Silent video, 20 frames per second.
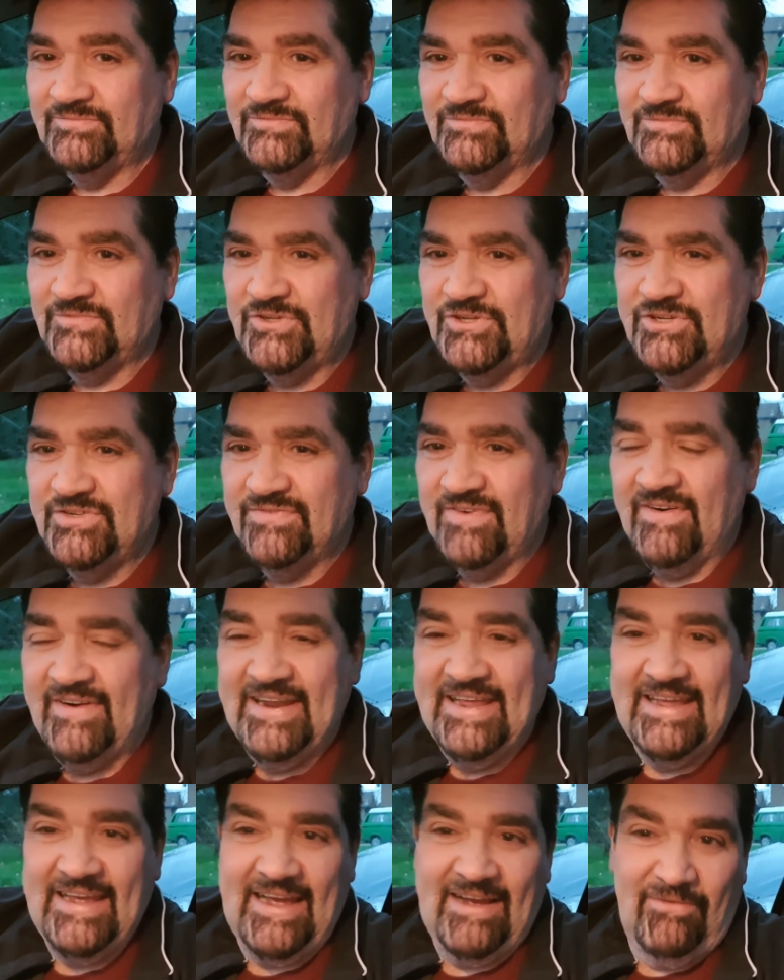she's
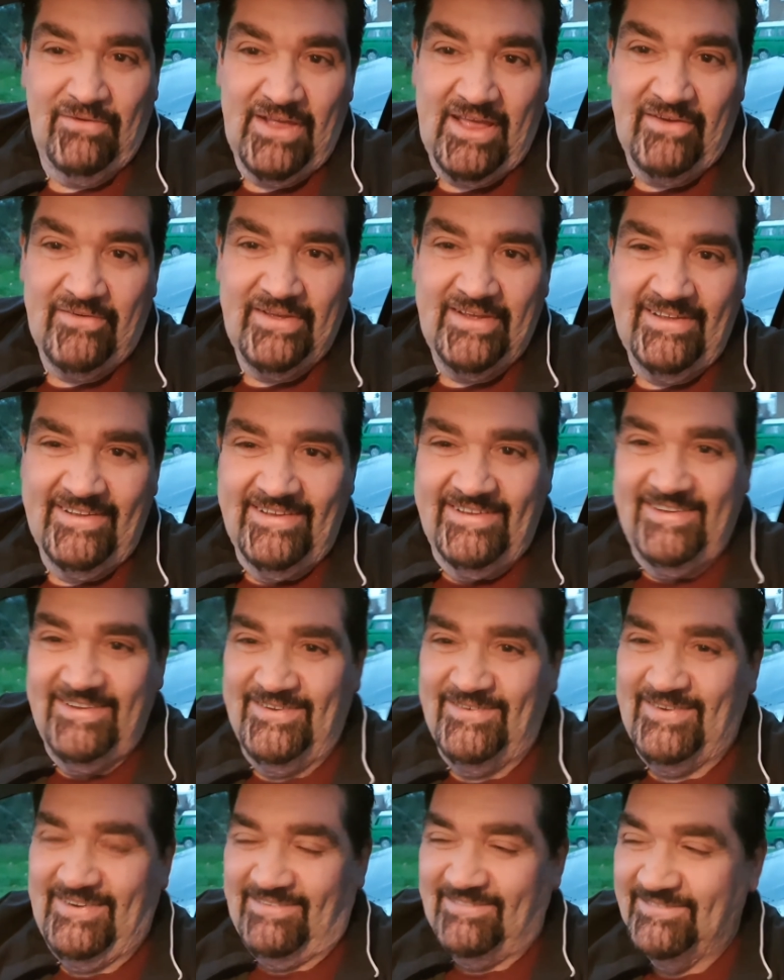very outgoing.
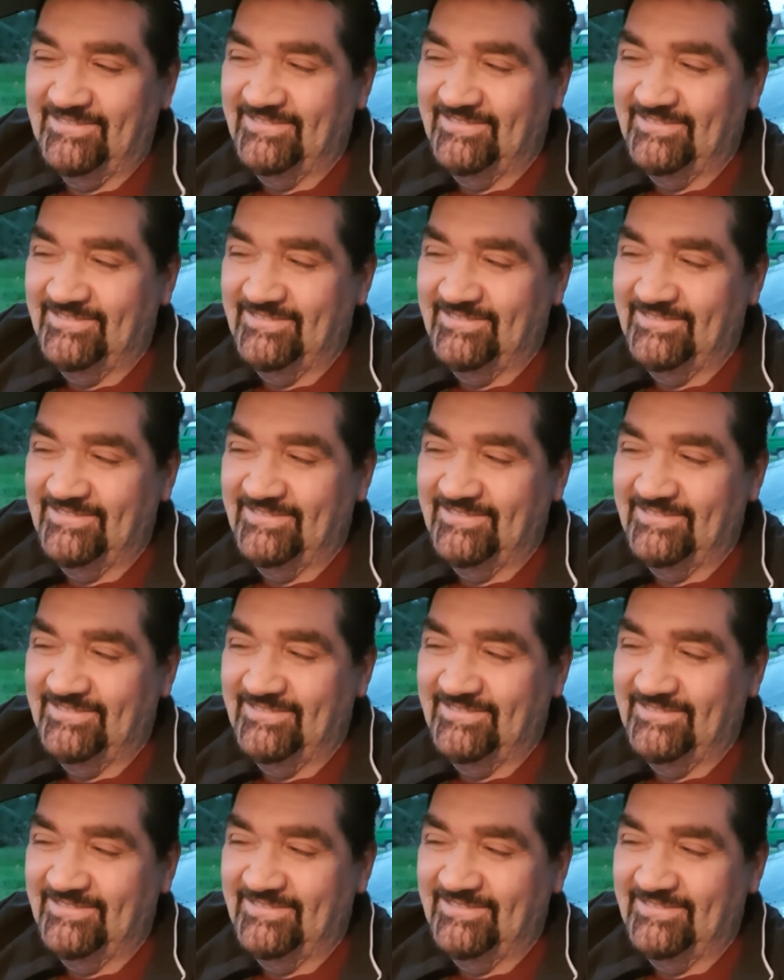Well,